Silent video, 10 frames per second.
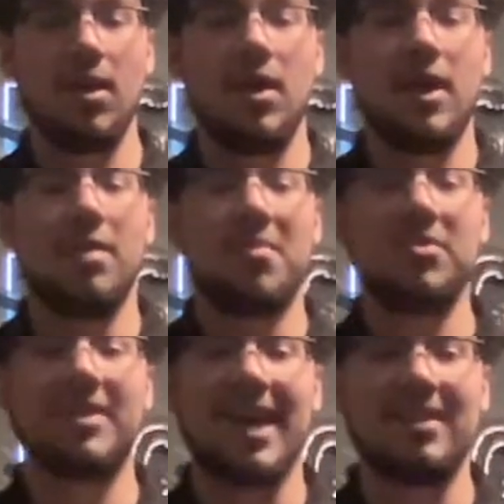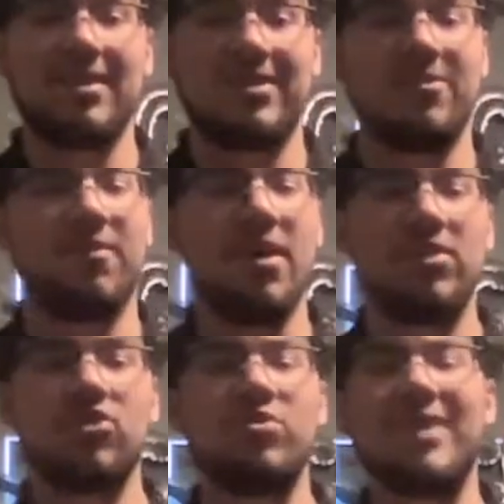In most cases,
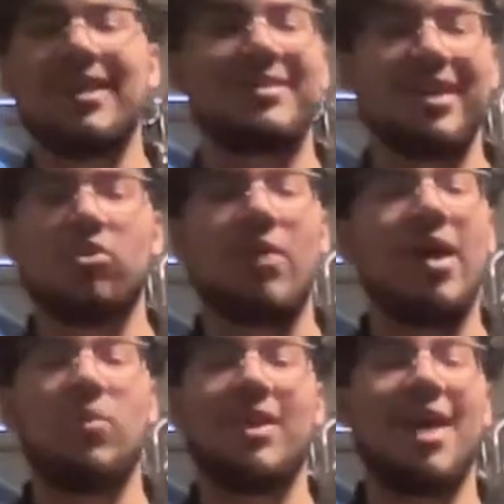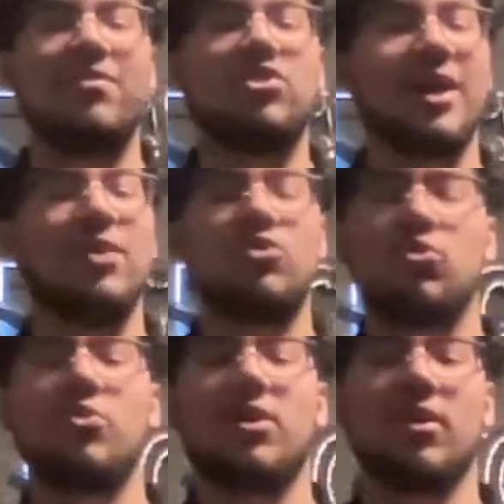fathers do not stick around when they have a child
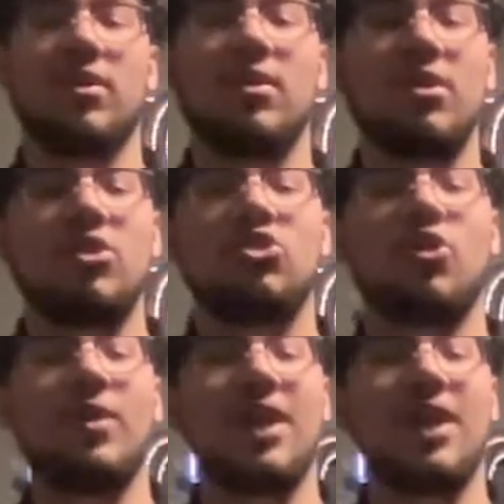too young, so without